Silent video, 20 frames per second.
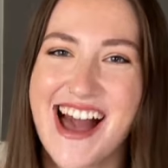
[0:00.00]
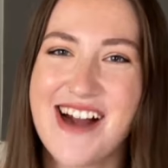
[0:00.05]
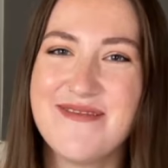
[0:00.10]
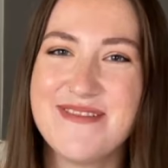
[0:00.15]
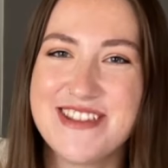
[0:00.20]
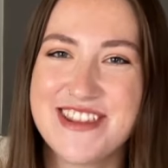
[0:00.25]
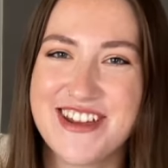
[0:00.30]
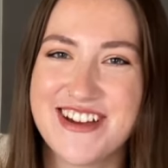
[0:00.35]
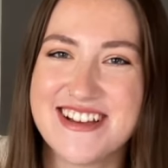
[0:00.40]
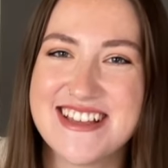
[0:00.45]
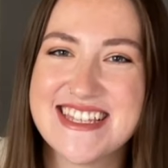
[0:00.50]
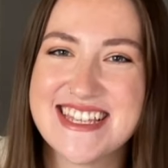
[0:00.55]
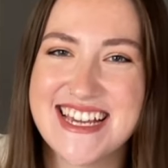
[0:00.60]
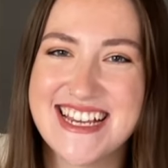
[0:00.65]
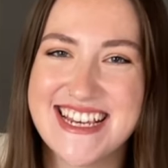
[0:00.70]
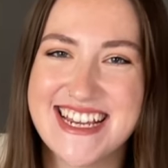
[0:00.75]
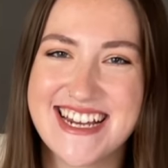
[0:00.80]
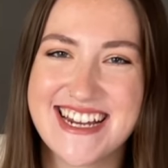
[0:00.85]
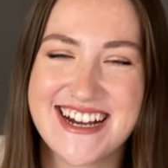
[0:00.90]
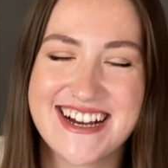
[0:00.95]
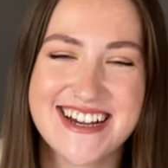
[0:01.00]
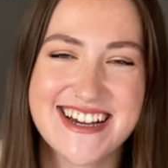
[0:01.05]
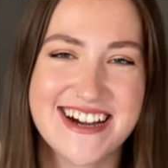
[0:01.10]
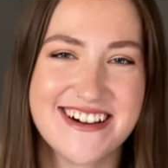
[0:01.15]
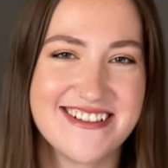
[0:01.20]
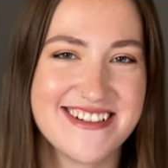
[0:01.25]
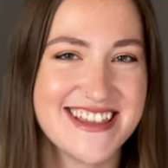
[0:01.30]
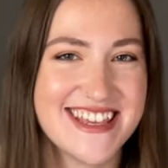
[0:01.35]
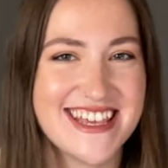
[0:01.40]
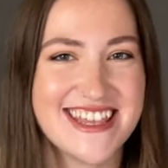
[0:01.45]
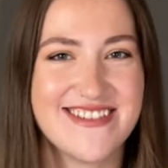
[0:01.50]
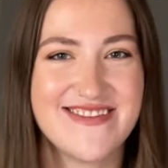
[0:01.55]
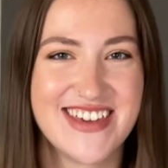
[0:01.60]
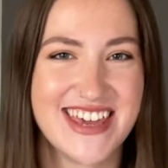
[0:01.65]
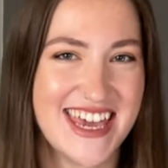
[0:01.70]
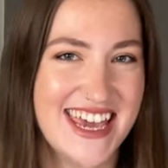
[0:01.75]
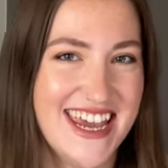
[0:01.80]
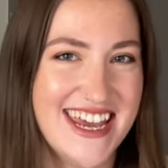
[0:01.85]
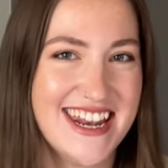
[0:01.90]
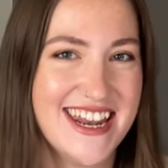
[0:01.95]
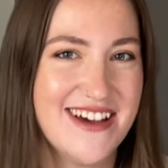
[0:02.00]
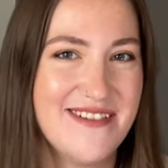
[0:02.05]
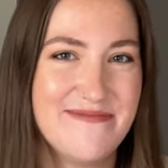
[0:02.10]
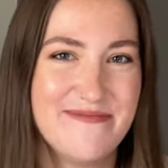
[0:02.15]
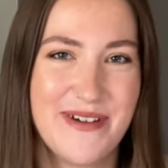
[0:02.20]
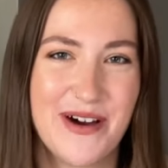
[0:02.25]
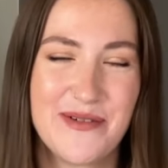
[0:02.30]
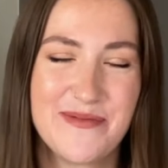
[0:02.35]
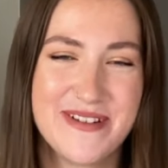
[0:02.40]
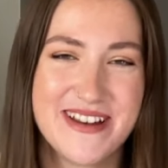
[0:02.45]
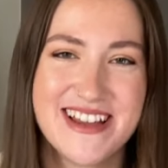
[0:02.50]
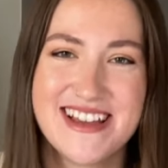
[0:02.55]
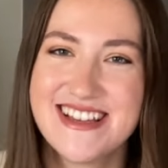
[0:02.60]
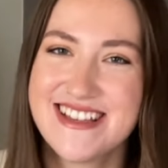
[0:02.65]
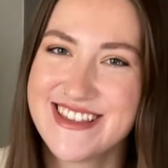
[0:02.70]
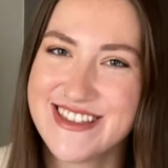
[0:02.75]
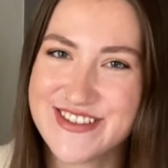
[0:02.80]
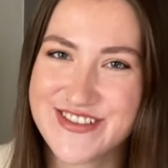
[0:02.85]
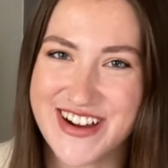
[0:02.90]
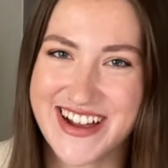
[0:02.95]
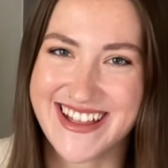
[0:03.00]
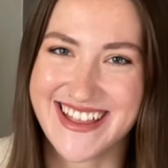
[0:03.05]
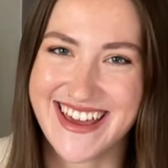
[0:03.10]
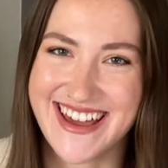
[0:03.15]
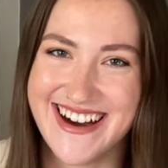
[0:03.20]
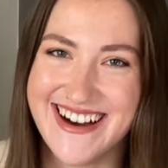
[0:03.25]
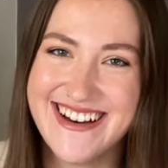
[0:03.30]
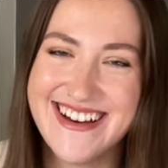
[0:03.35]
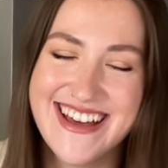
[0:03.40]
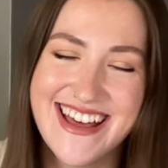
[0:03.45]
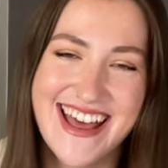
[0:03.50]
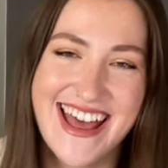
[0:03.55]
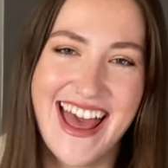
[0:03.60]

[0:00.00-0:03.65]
I'm a nurse and knitter currently living in Melbourne, Australia,